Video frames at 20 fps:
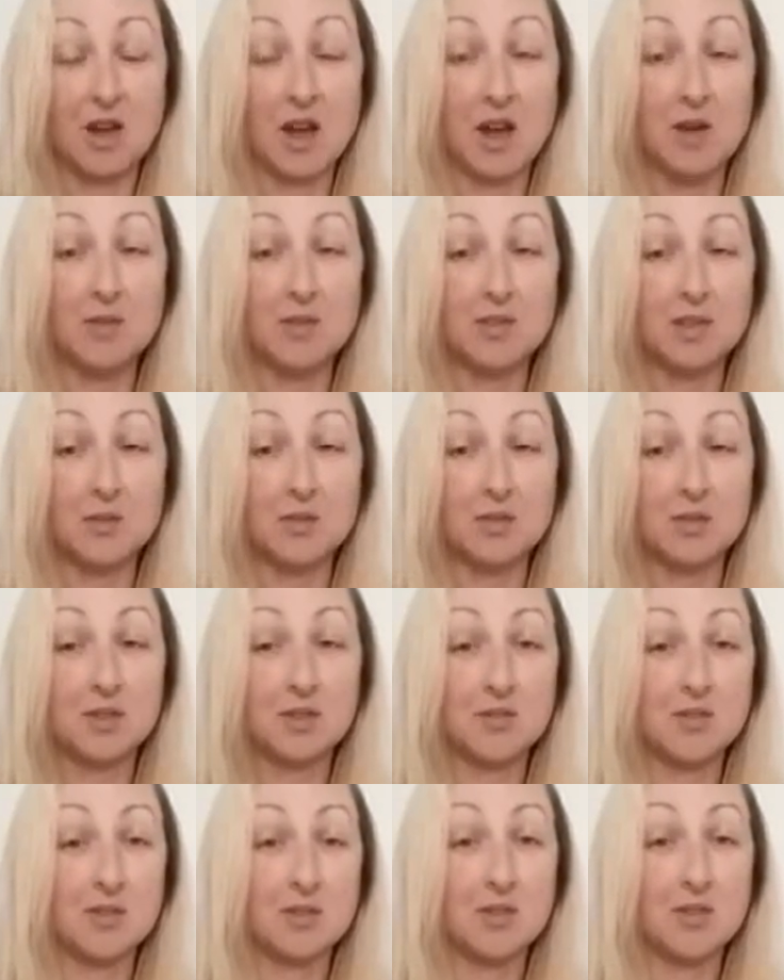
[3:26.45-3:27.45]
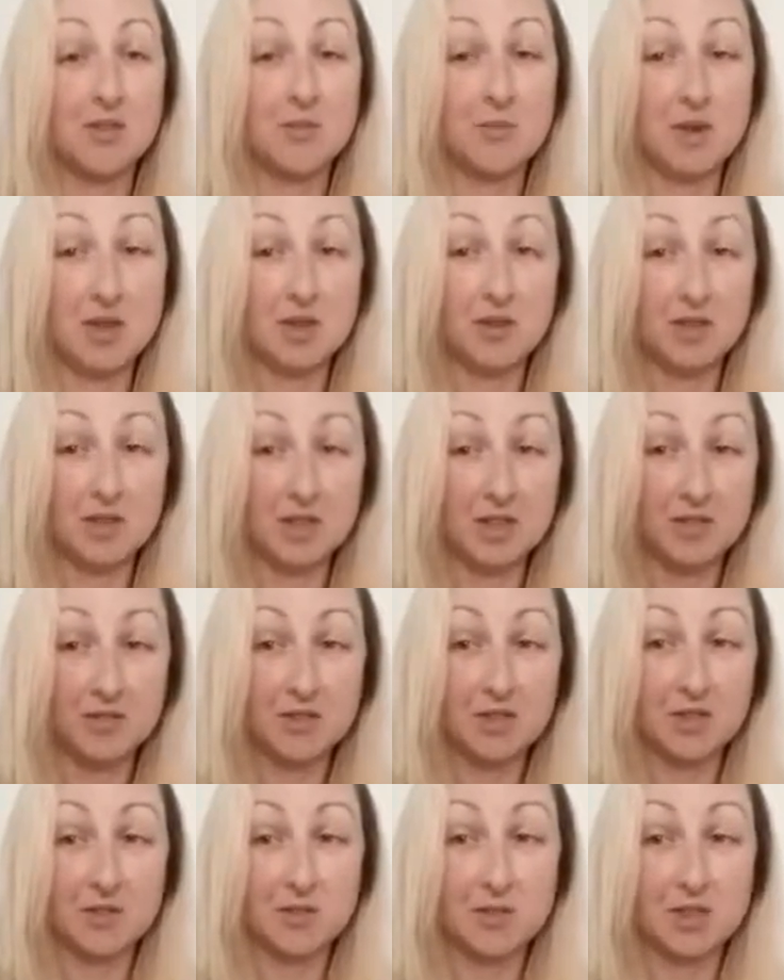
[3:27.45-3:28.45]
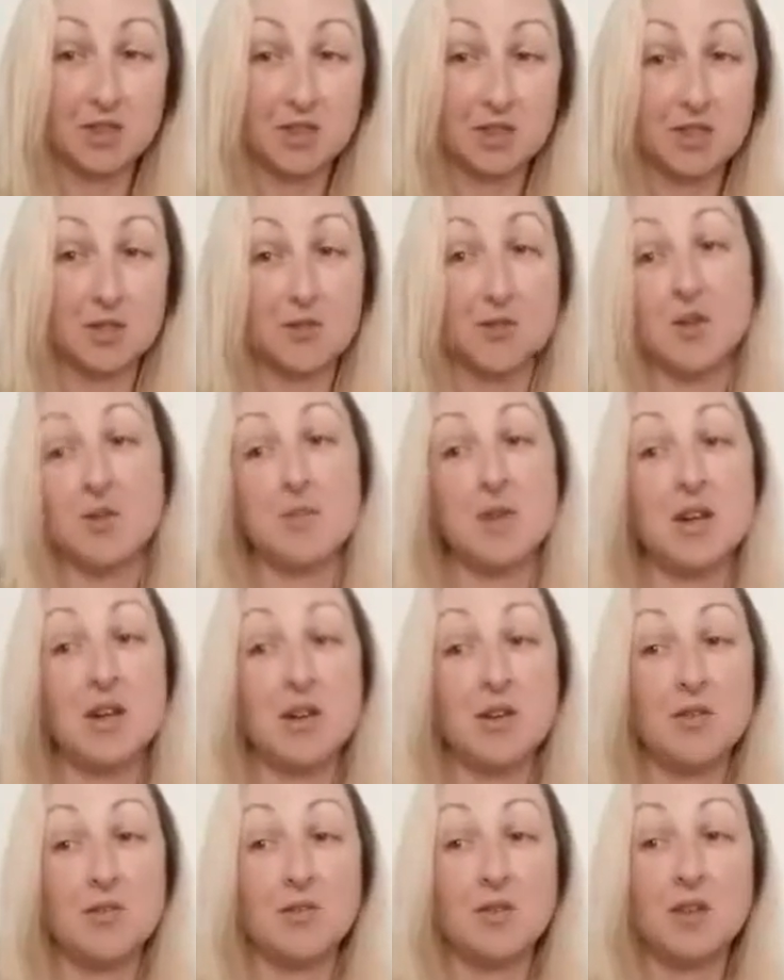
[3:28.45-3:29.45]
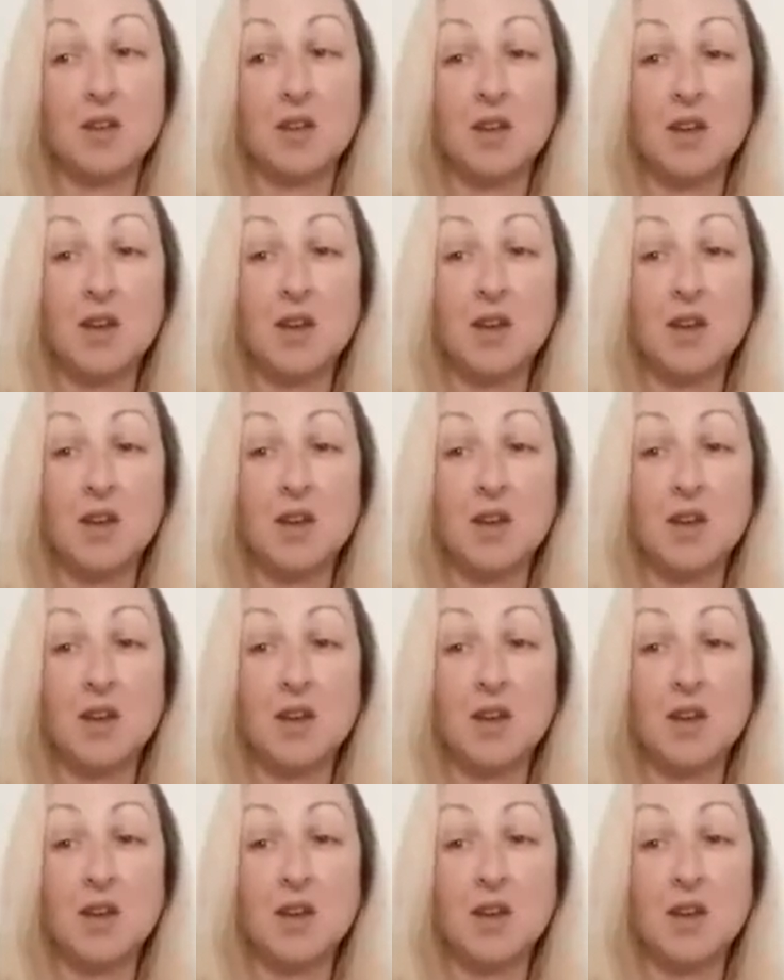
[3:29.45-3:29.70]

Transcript: I was able to resolve my own individual issue on my own,